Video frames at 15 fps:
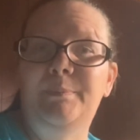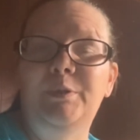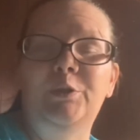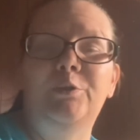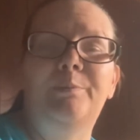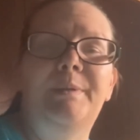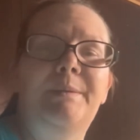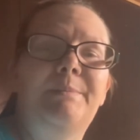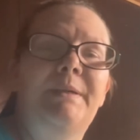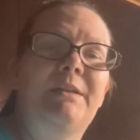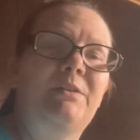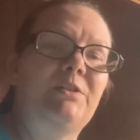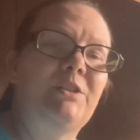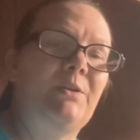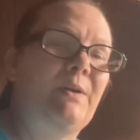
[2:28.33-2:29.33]
a little bit
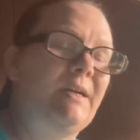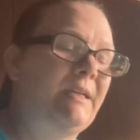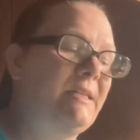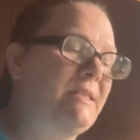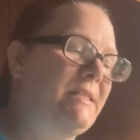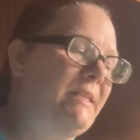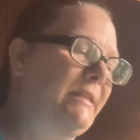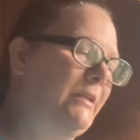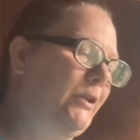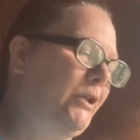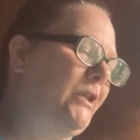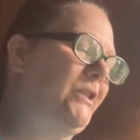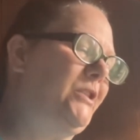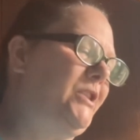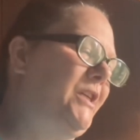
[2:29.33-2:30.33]
better so I can see to
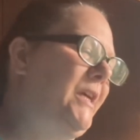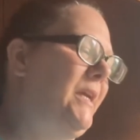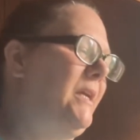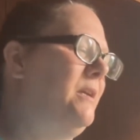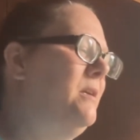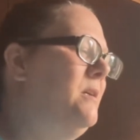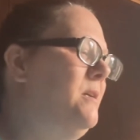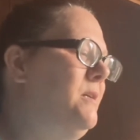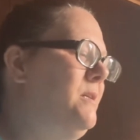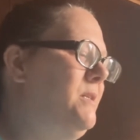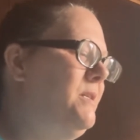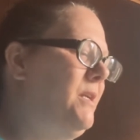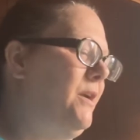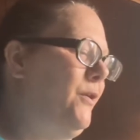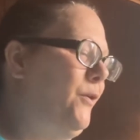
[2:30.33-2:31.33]
crochet.
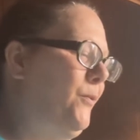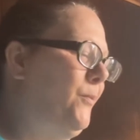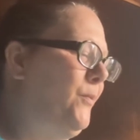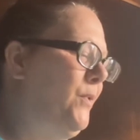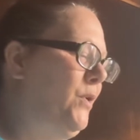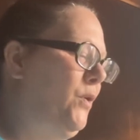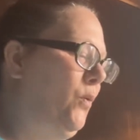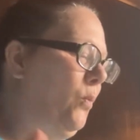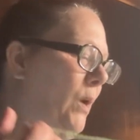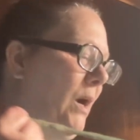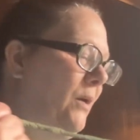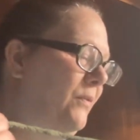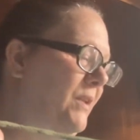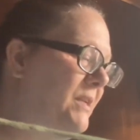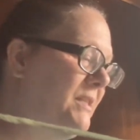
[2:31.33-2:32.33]
So
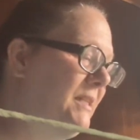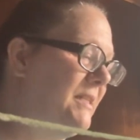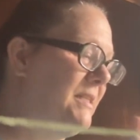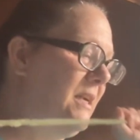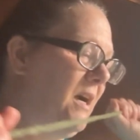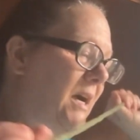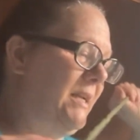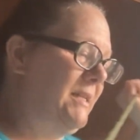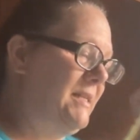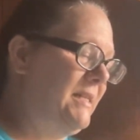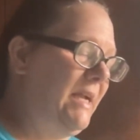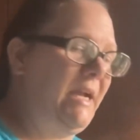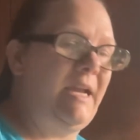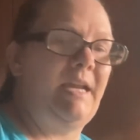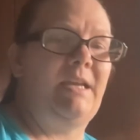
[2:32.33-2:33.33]
while this is not
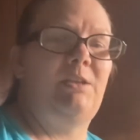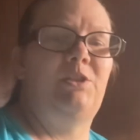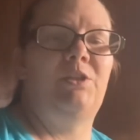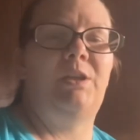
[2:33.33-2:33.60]
sage,